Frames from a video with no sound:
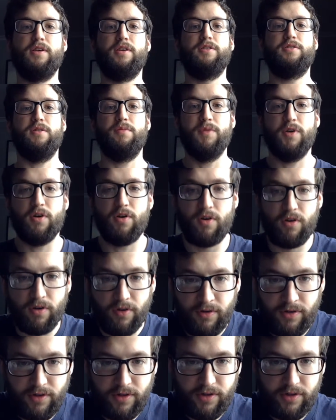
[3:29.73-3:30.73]
so I'm not
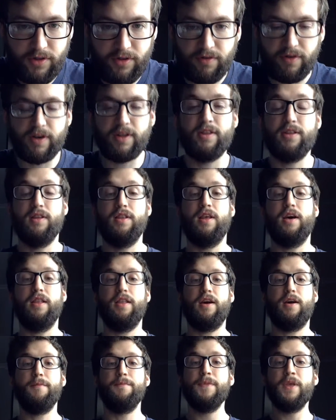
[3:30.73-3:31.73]
hunched or anything like
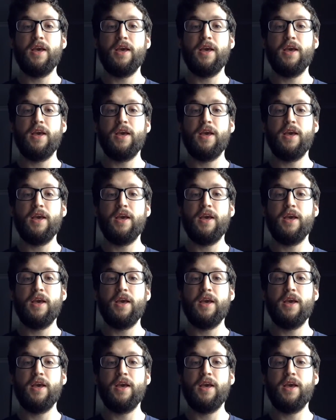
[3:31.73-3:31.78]
that.